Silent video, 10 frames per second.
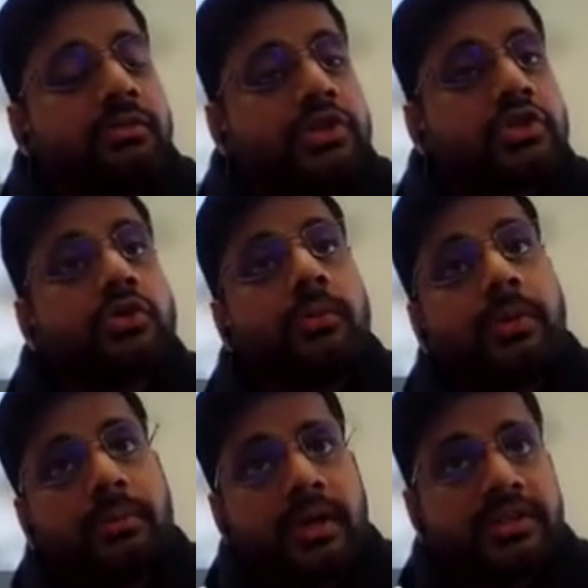should
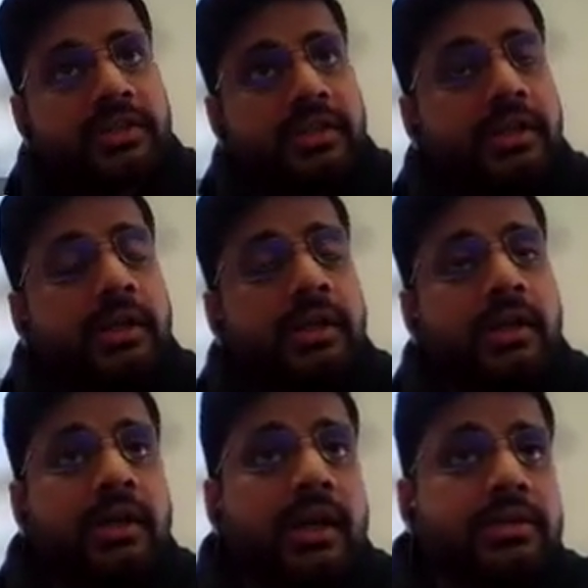be present
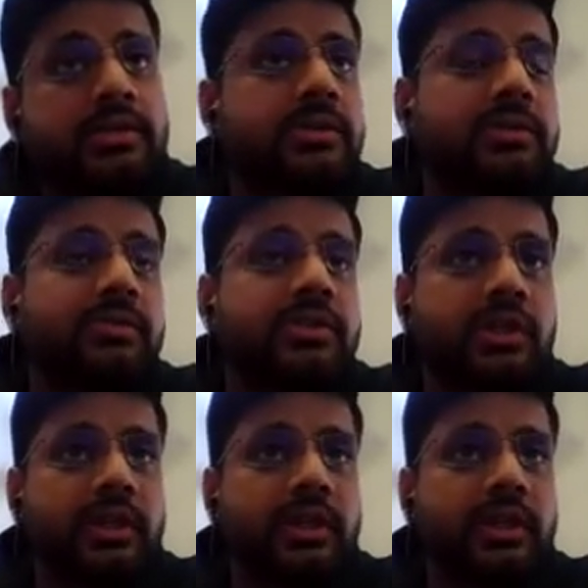as a service